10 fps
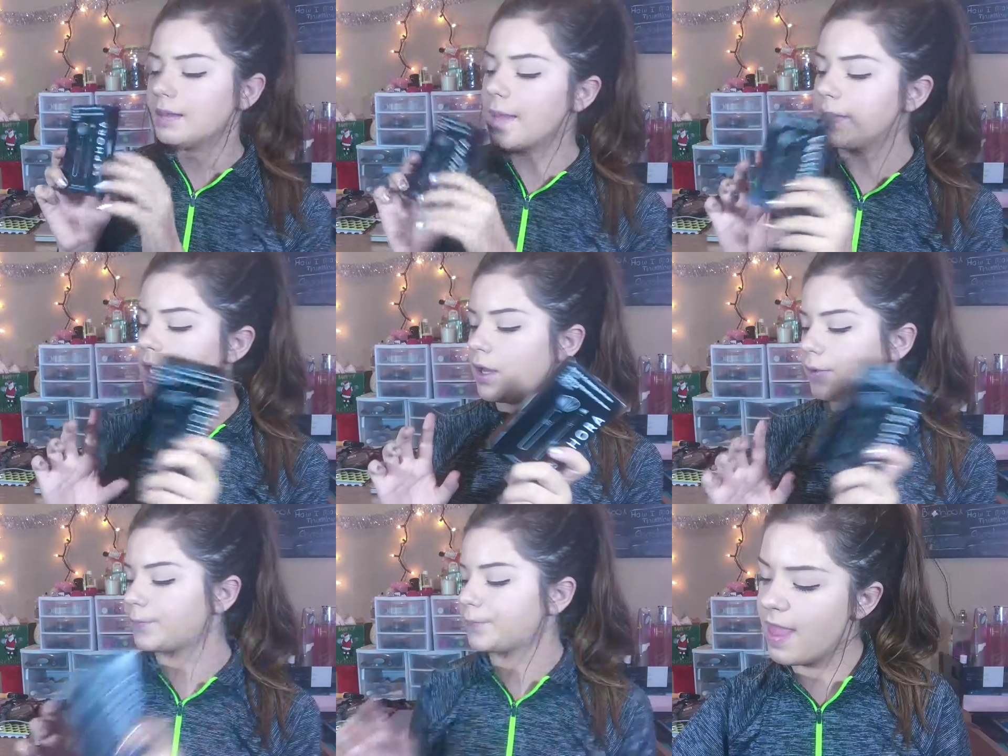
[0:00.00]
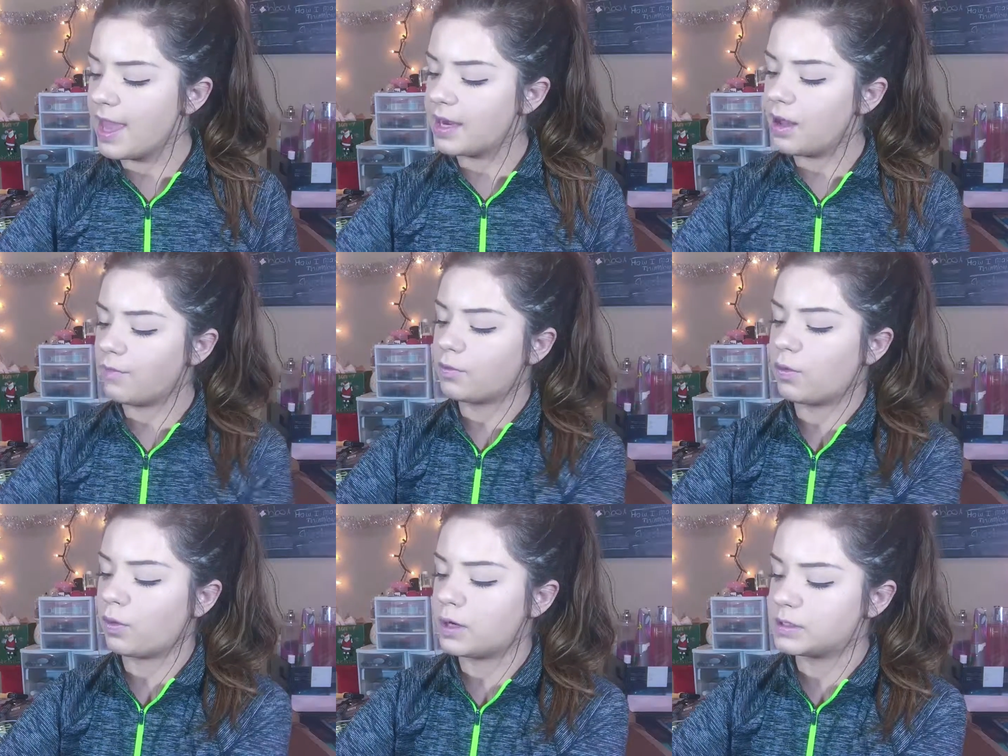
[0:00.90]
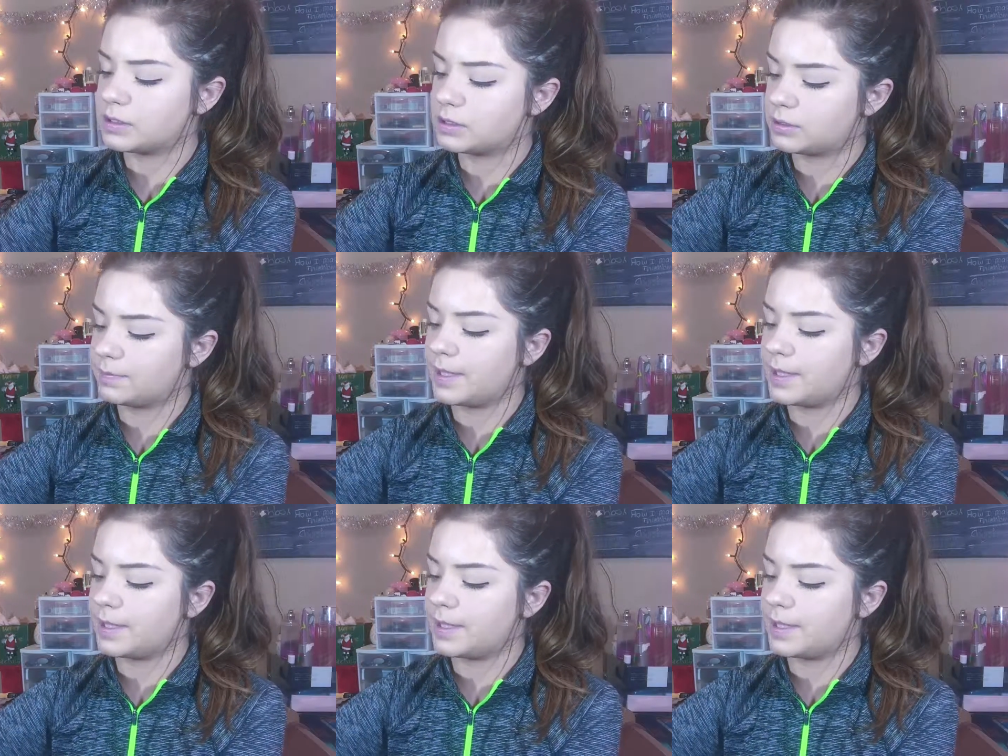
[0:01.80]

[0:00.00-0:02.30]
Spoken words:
let me know. And then, of course,